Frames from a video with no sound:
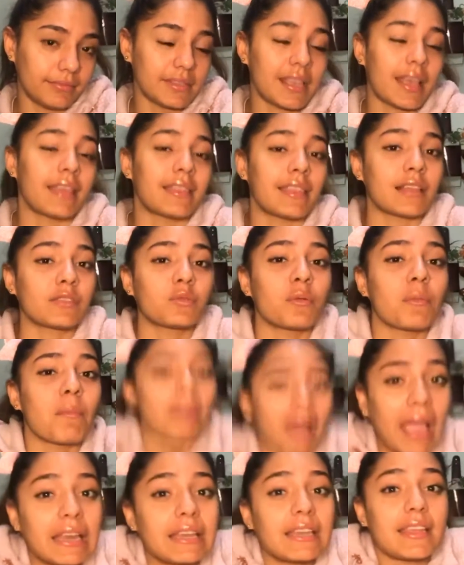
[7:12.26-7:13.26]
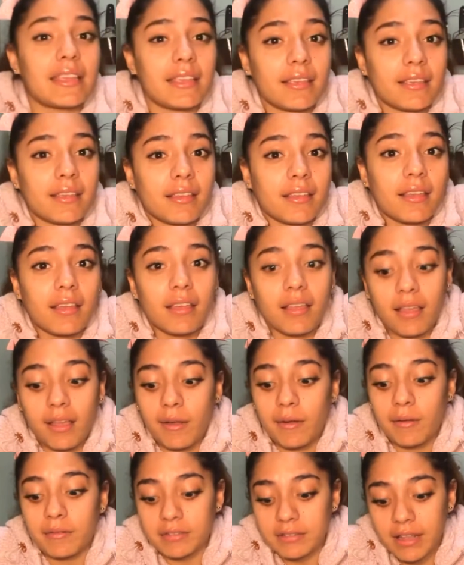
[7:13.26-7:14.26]
Yeah, that's what my knee
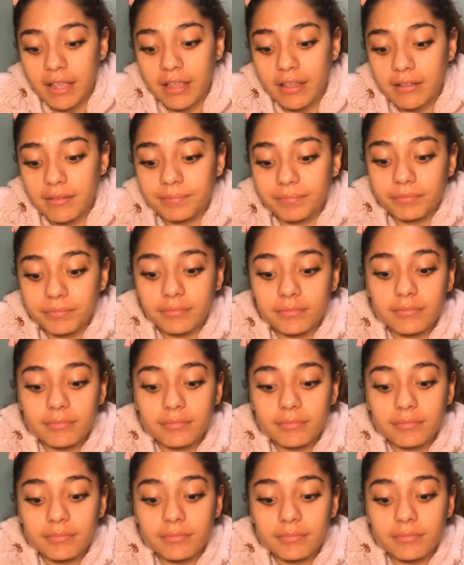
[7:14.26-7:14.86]
was like.